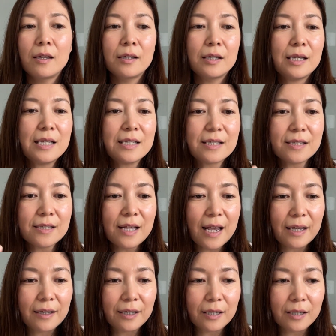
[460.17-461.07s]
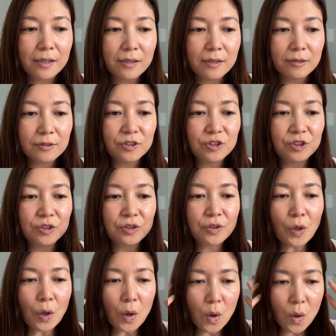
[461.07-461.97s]
it's like
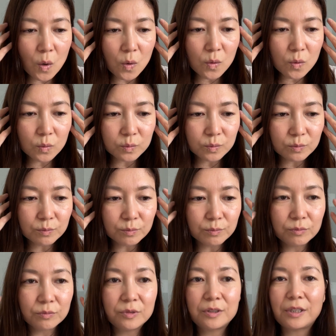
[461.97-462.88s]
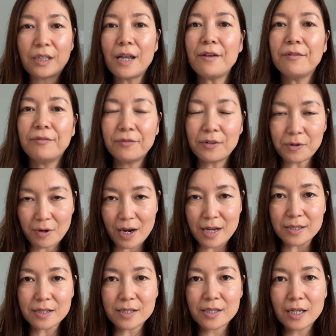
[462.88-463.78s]
so
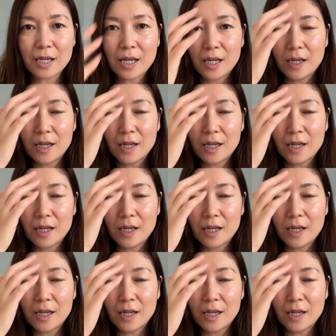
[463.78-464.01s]
different,